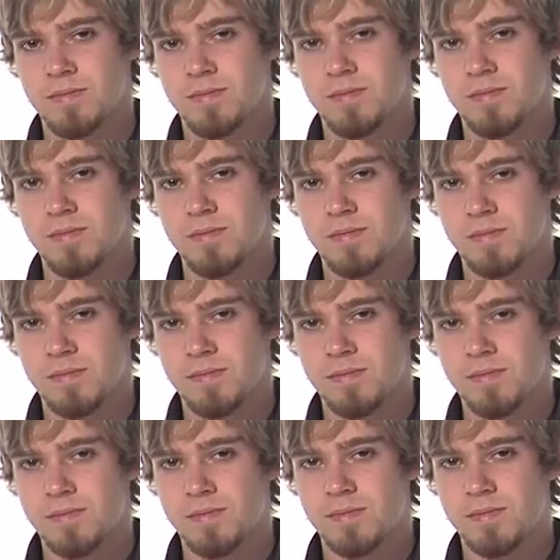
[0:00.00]

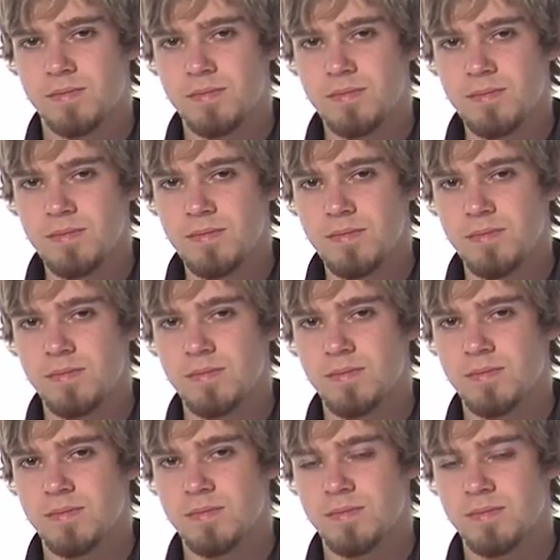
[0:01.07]

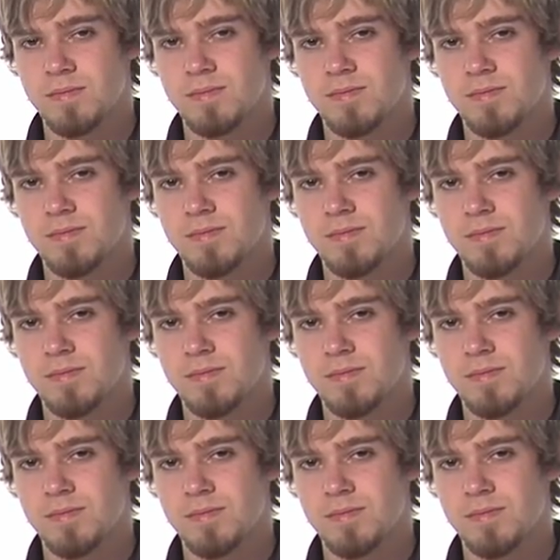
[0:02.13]
(silent)